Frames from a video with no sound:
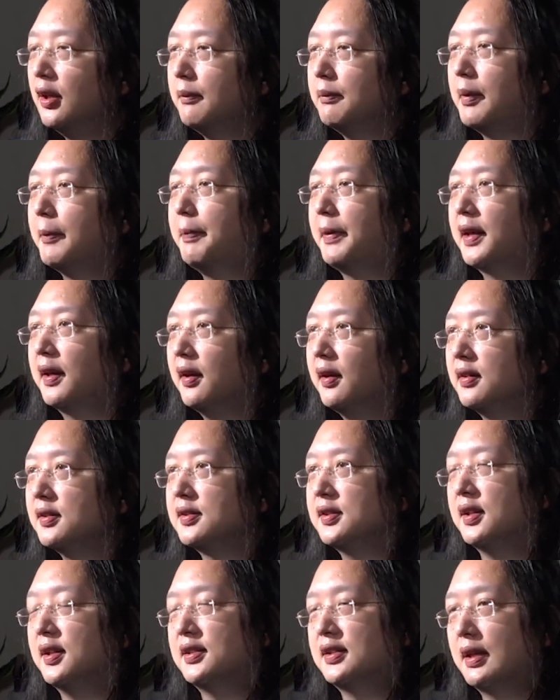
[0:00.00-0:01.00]
But
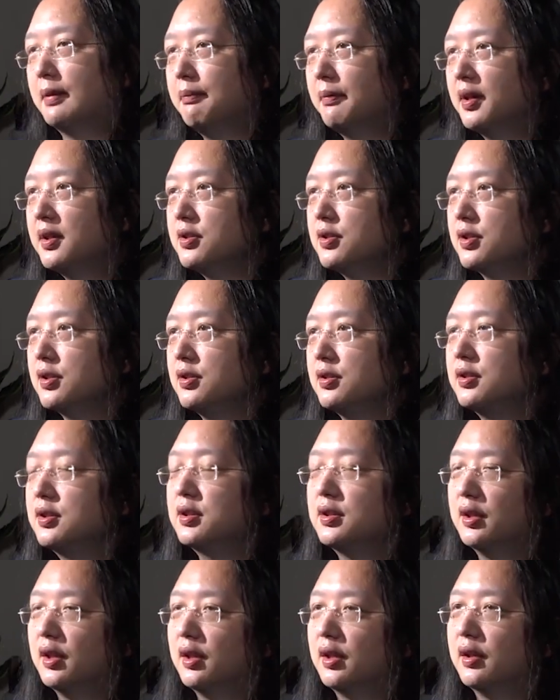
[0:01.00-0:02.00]
because, as I mentioned,
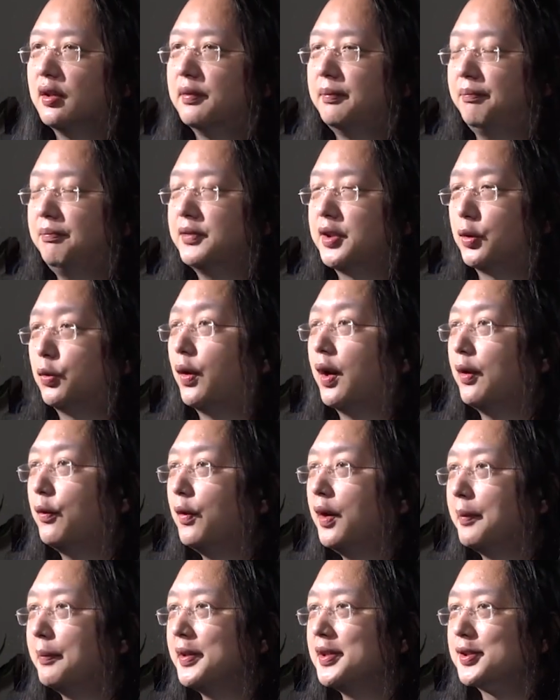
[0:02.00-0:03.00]
uh, the right
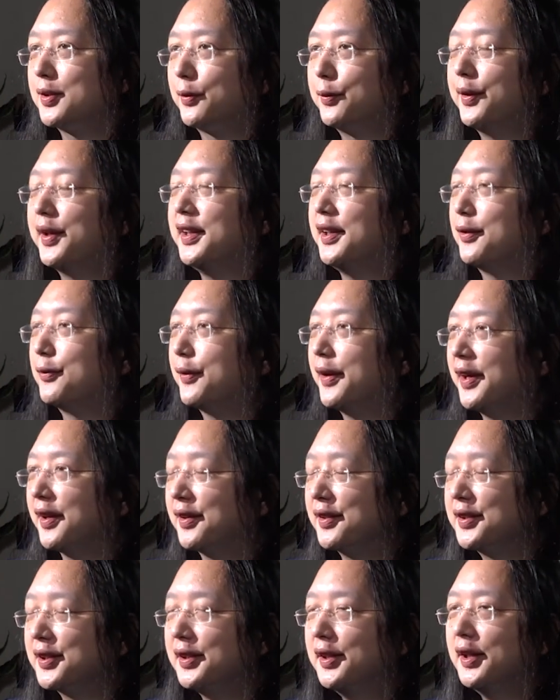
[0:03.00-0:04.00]
Web is already
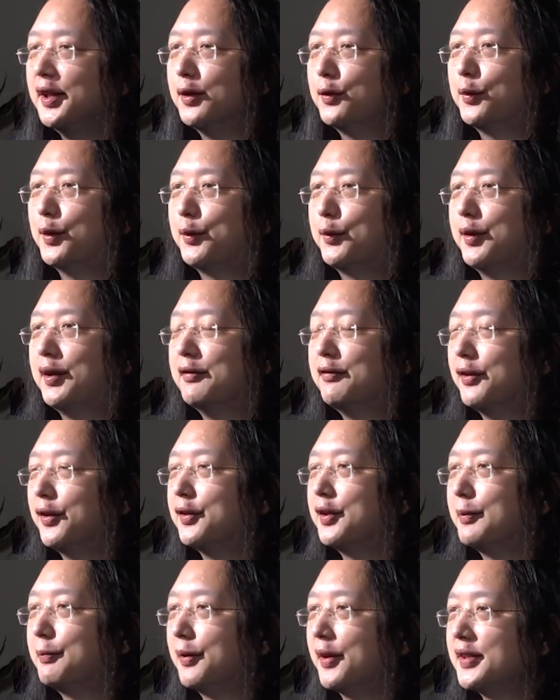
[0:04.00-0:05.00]
around when we
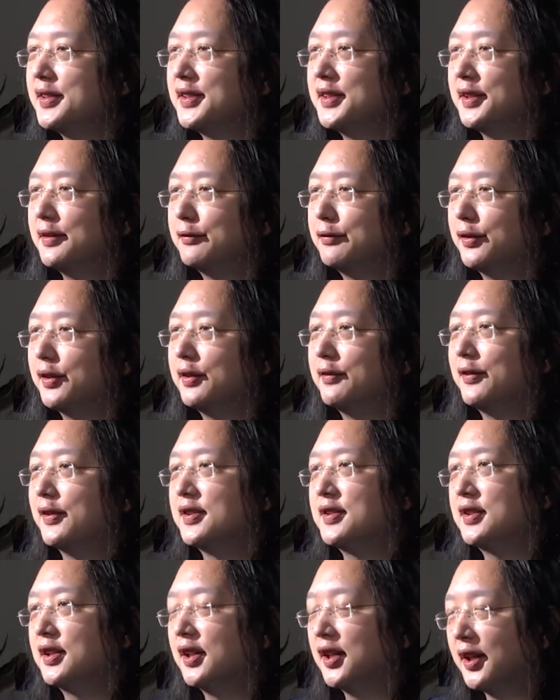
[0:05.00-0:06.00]
vote the president for the
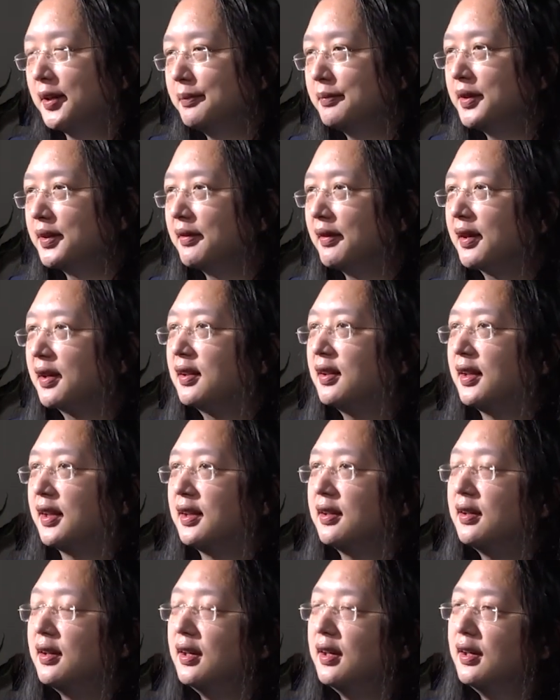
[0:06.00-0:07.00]
first time
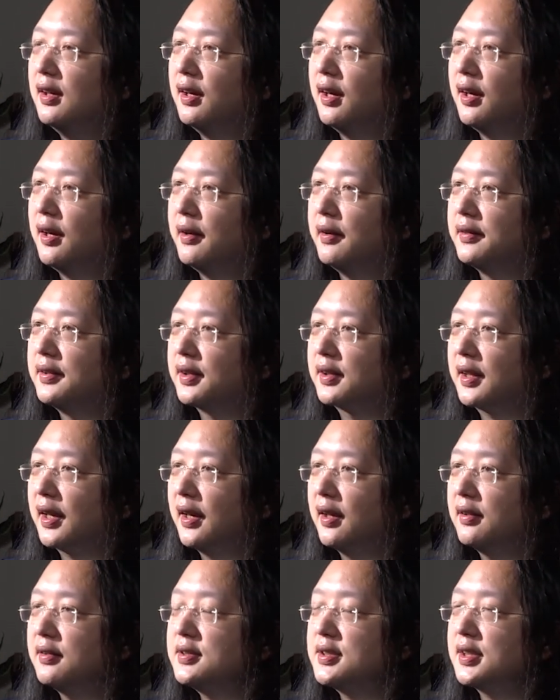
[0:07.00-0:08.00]
directly, uh, the
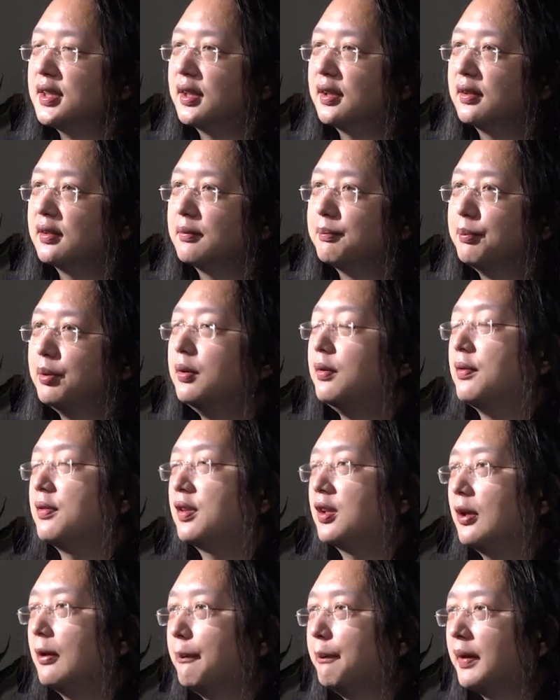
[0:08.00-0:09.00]
counting
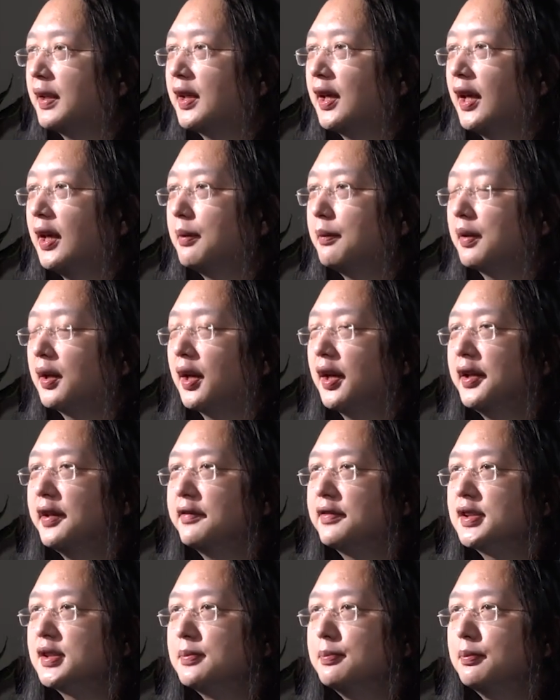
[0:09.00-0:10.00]
booth became kind
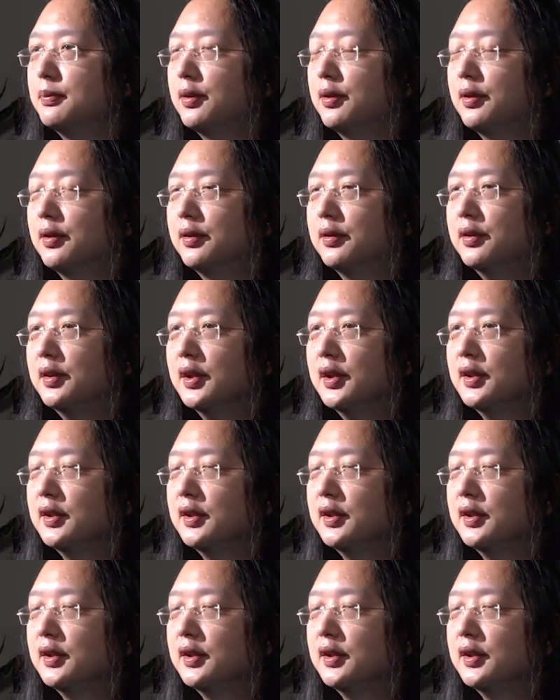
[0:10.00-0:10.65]
of small